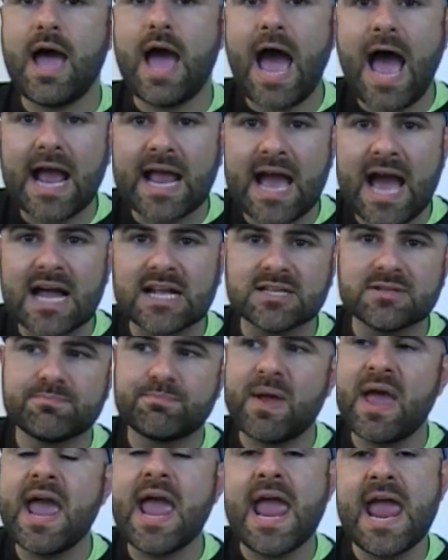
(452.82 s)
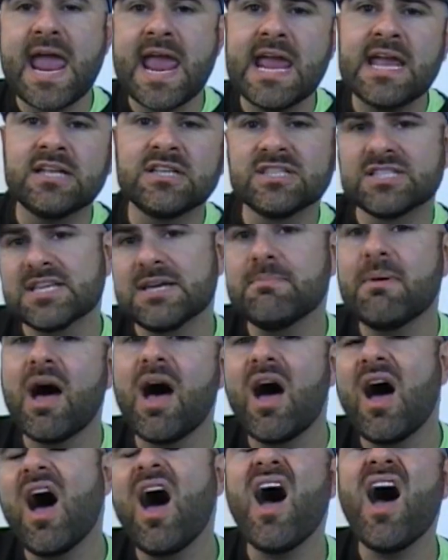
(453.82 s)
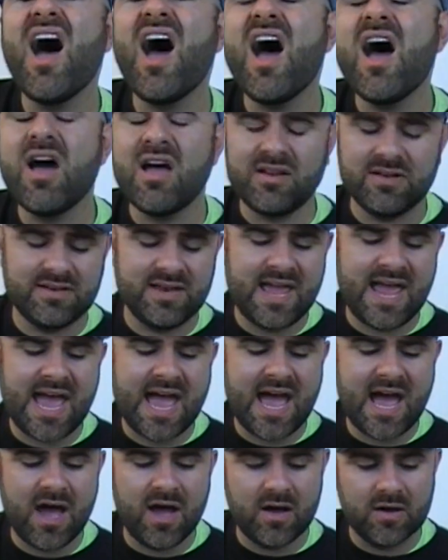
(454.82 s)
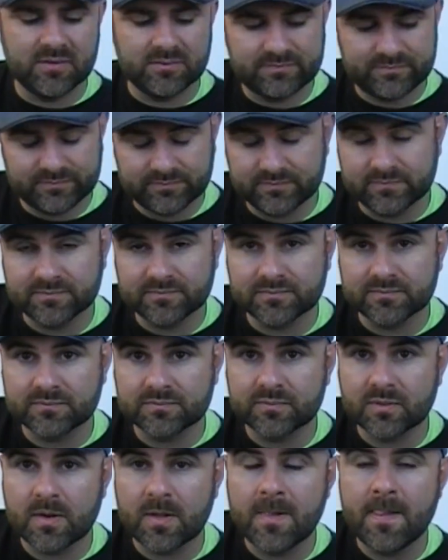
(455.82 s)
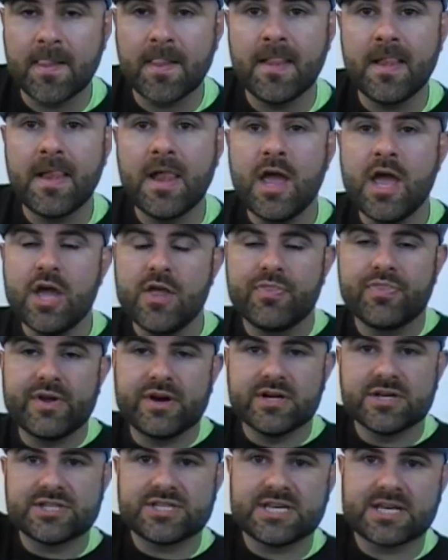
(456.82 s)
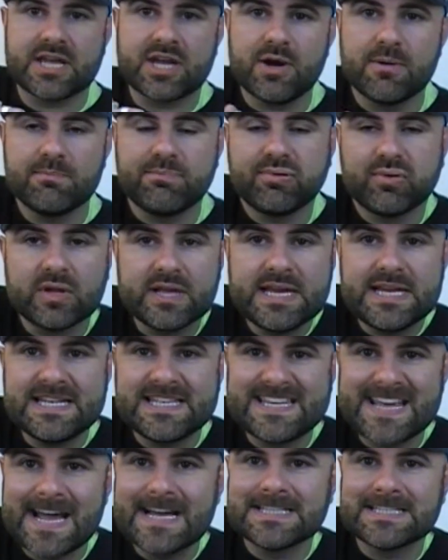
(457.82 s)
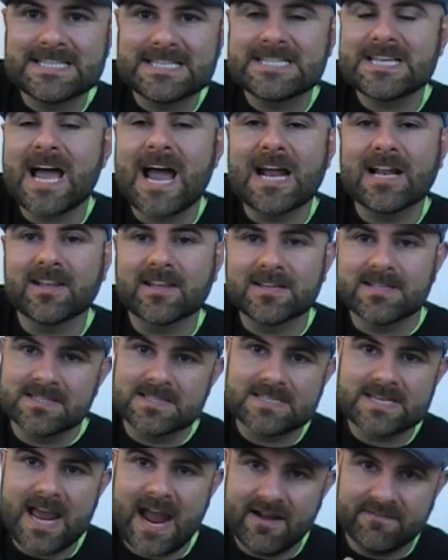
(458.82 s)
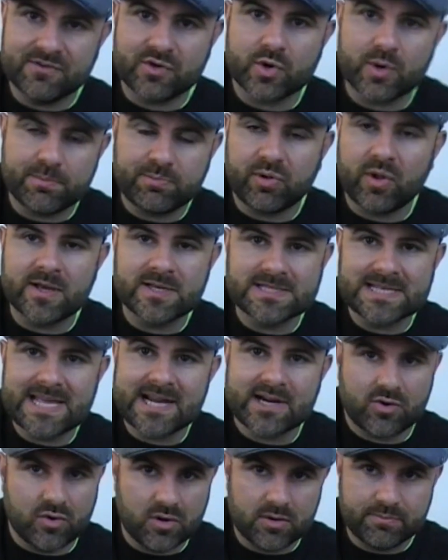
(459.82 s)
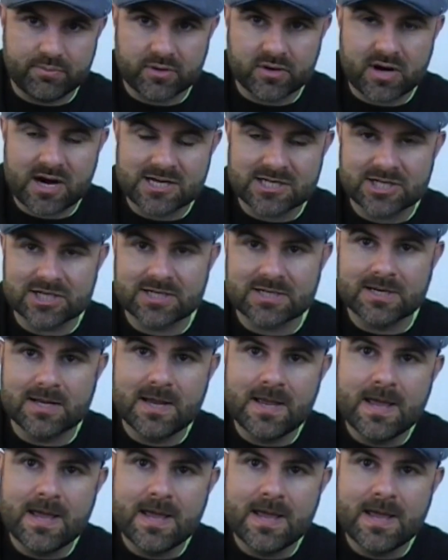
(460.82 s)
I got pains in my heart now. There's a complete dead silence after he plays that chord progression.